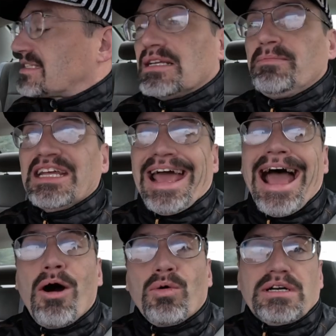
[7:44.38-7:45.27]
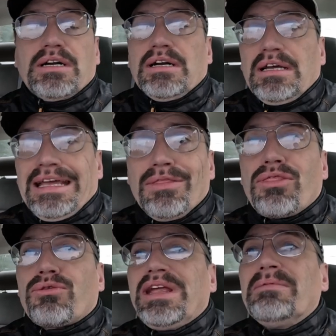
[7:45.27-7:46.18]
it's gonna be an hour in
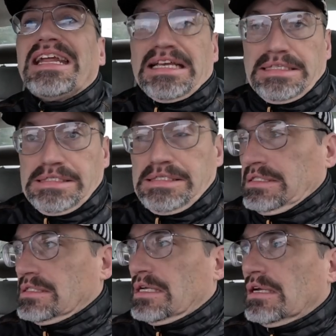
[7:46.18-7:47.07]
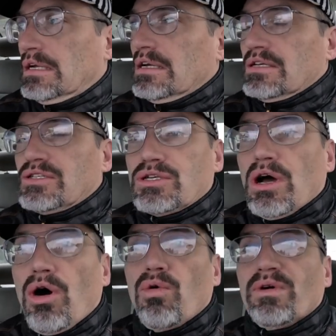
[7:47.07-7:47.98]
three minutes.
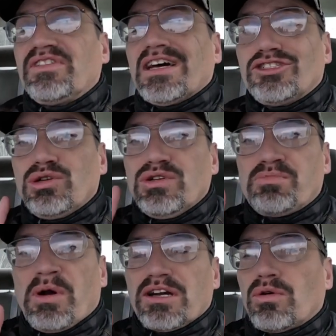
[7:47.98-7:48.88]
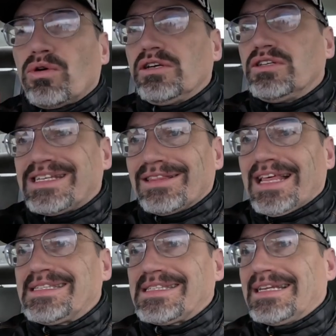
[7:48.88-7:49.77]
So we've done two spark orders in
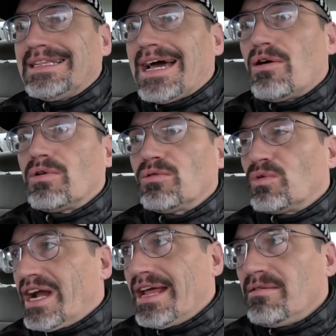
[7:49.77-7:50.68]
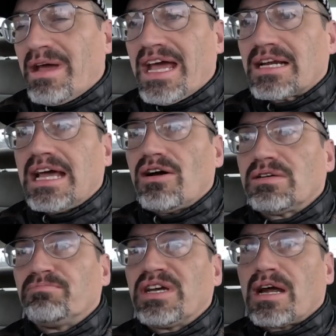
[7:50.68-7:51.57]
less than an hour. We're heading back now
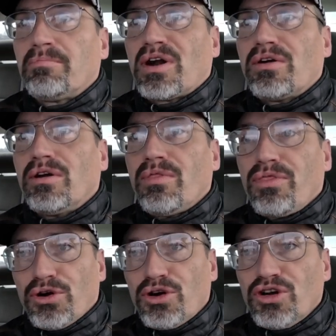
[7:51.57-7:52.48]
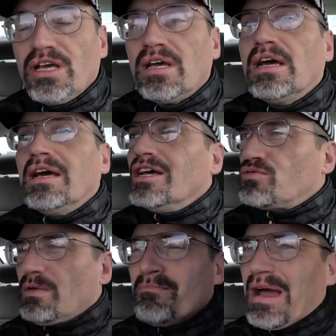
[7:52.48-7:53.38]
to pick up our third.
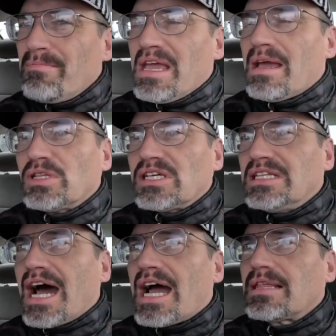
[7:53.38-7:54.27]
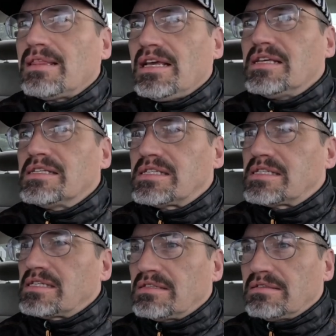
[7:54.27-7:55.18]
So we might be able to knock these
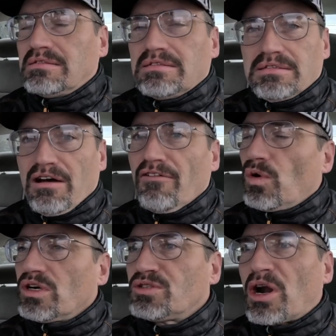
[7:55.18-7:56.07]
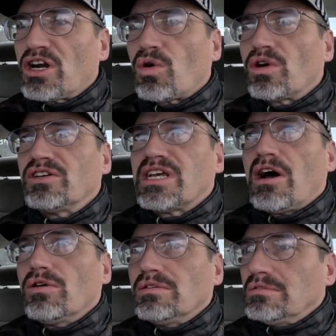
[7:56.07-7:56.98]
four spark orders
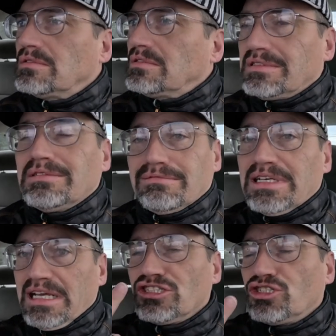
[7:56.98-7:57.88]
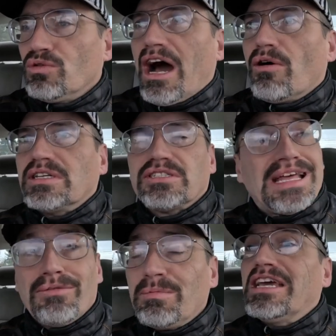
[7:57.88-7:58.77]
out in two hours.
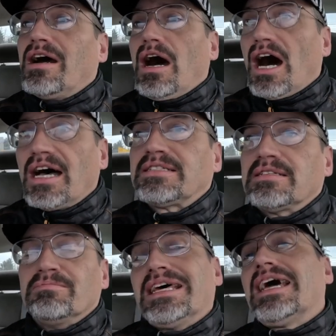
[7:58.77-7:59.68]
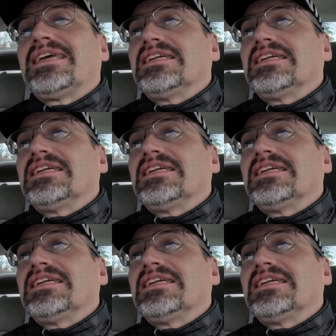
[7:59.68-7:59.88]
That would be awesome. Then I